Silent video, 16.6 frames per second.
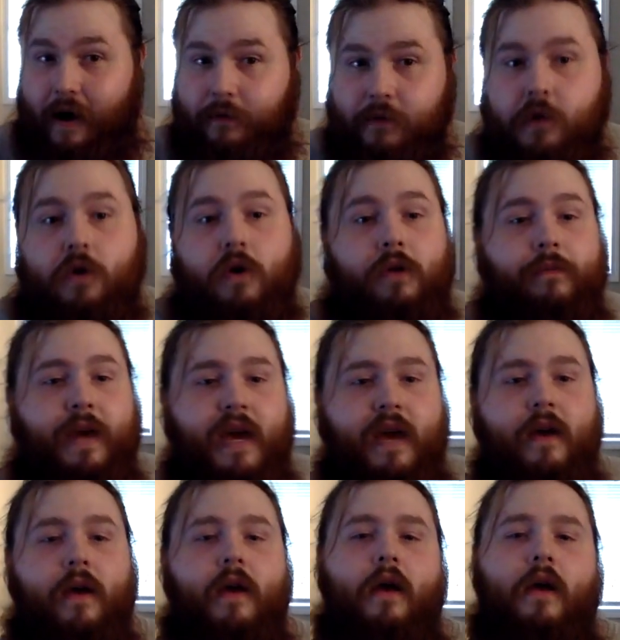it was going to
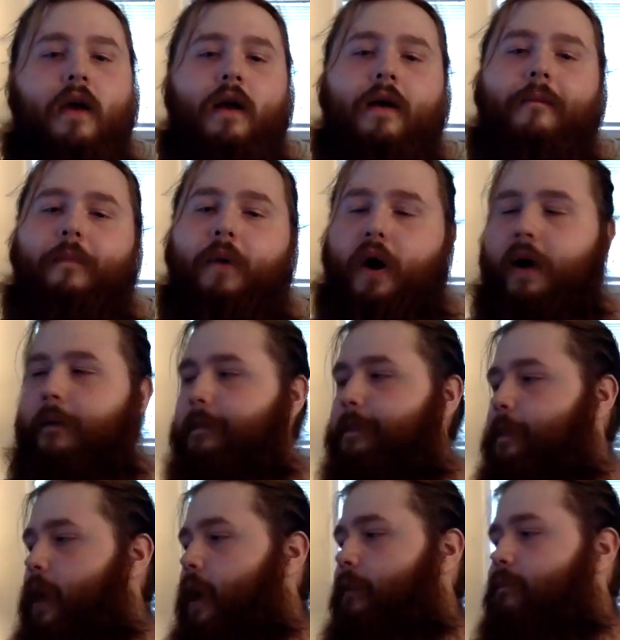be. But
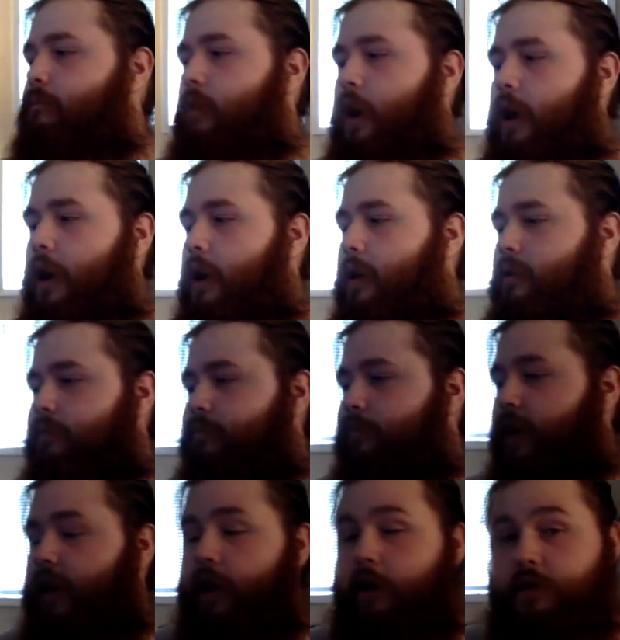yeah,
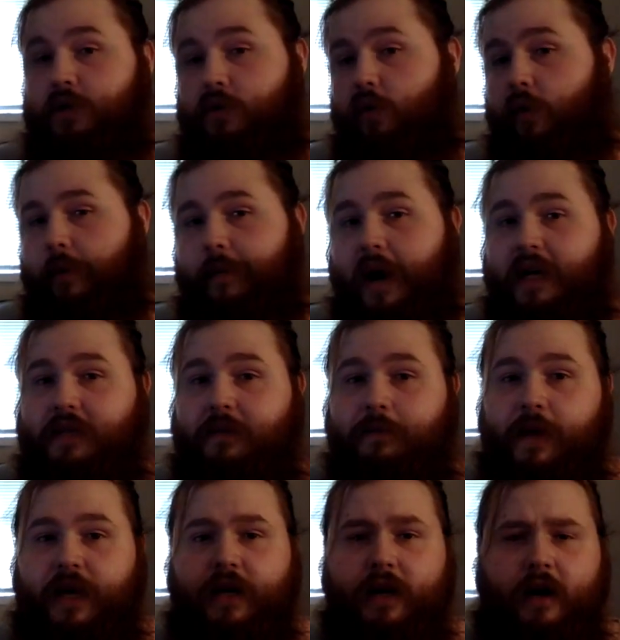it also reminds
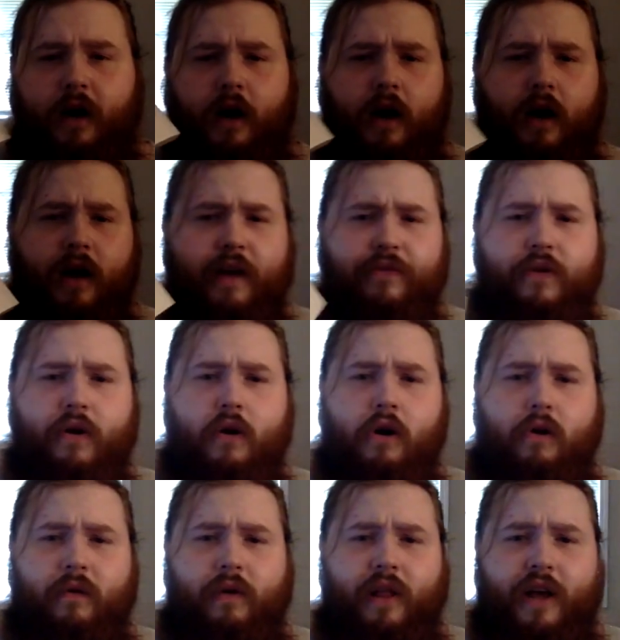me, if you're
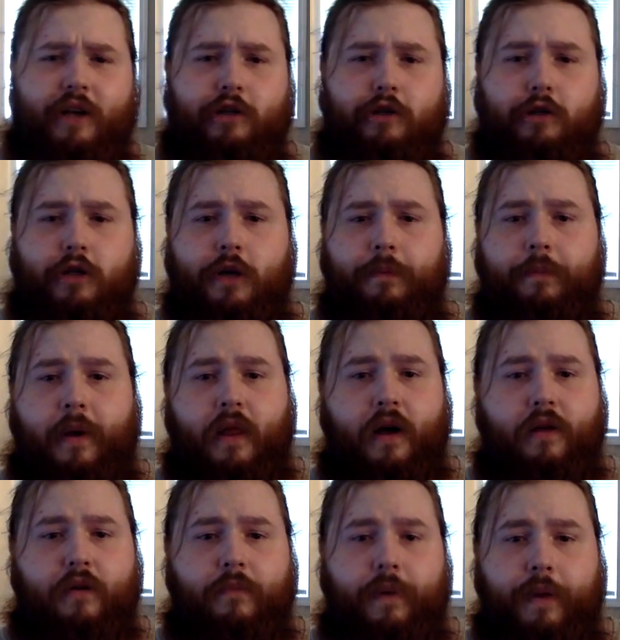in a relationship and
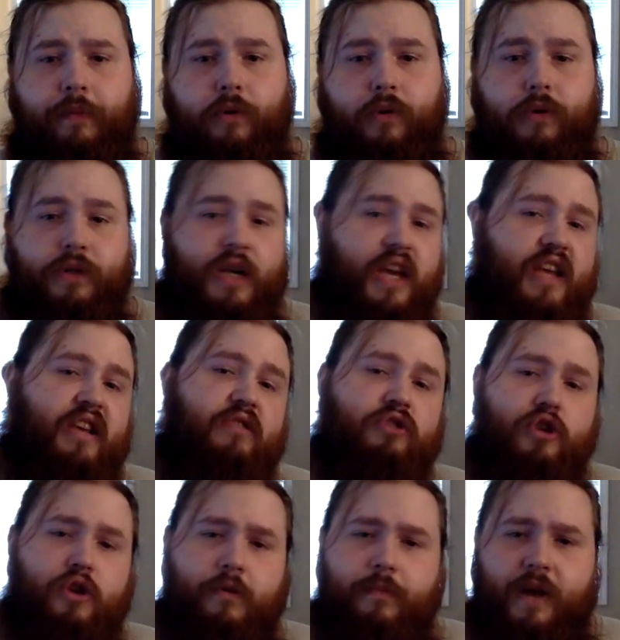other people are saying you
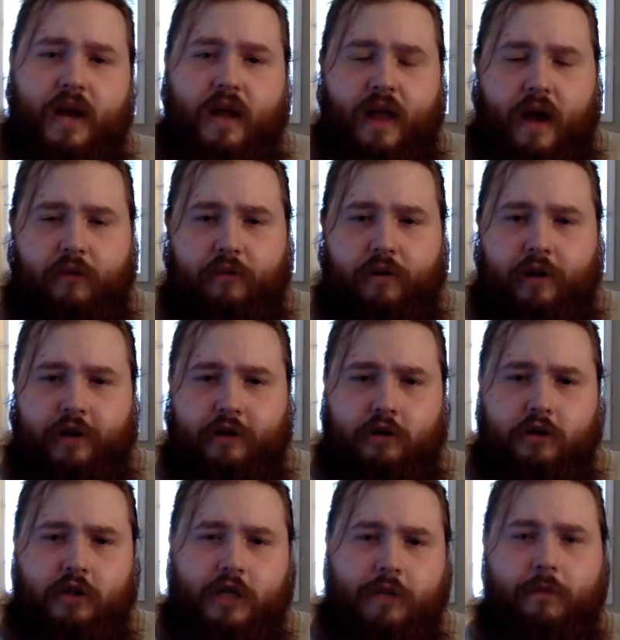shouldn't be in that
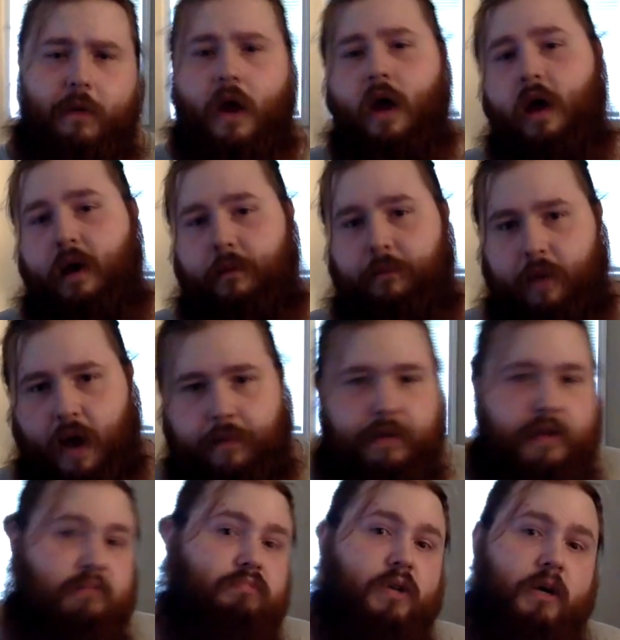relationship,
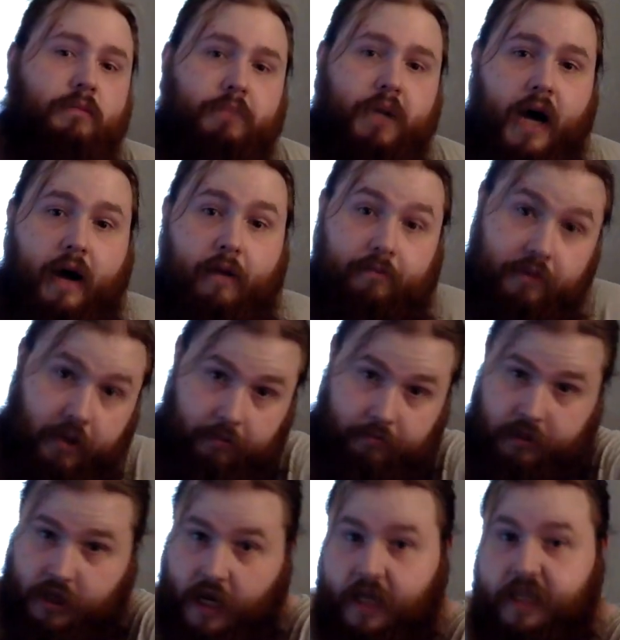maybe sometimes, I'm
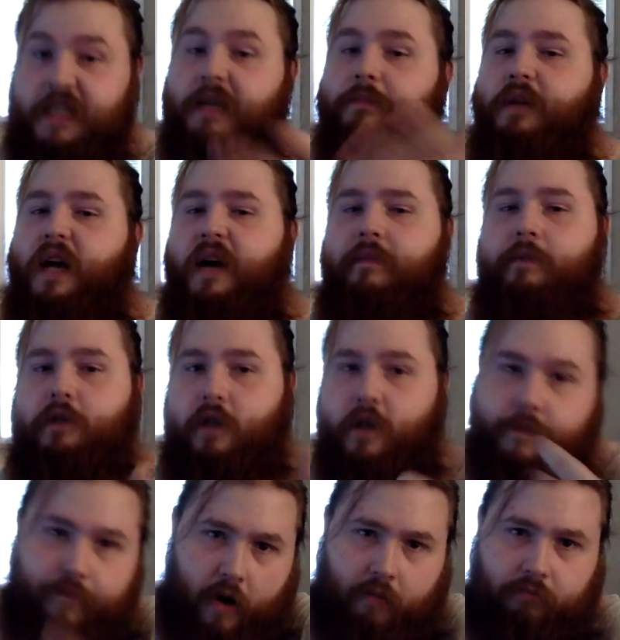saying sometimes
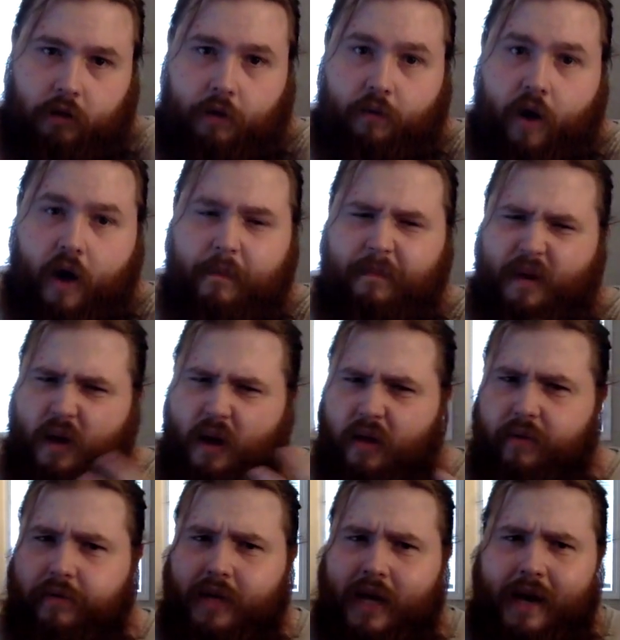they're probably right, but
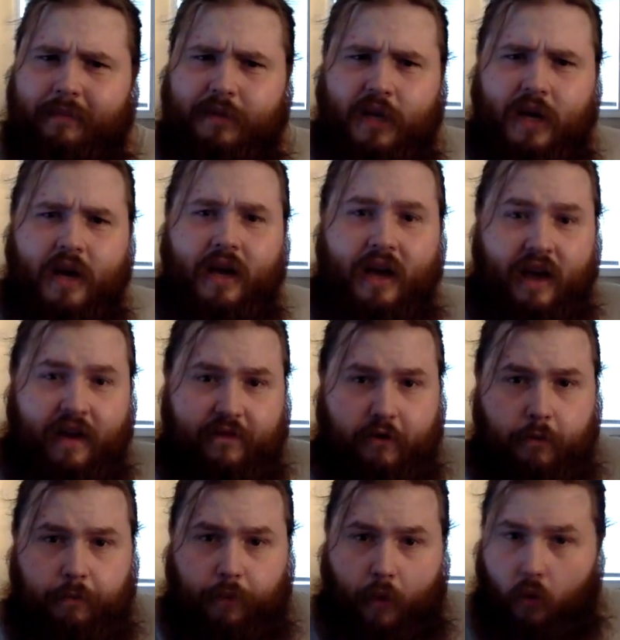other times, if
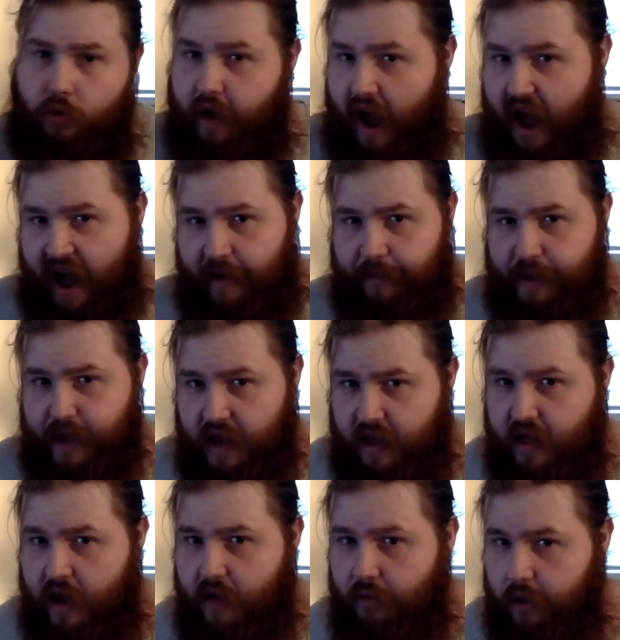you're both happy
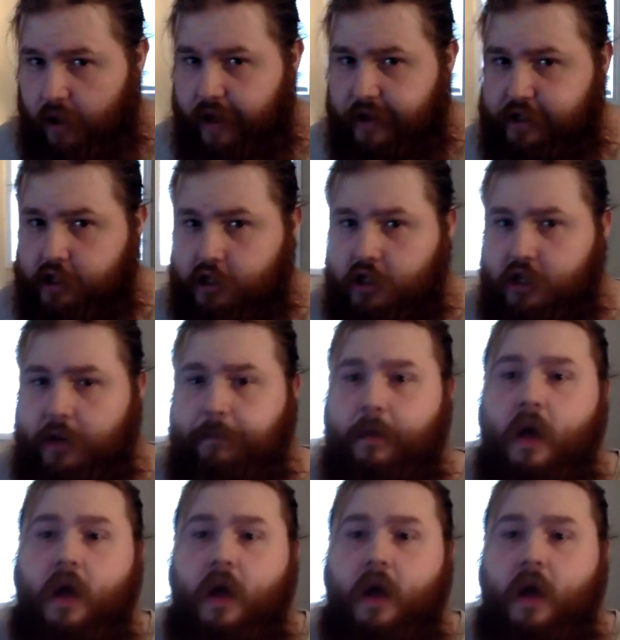in that relationship,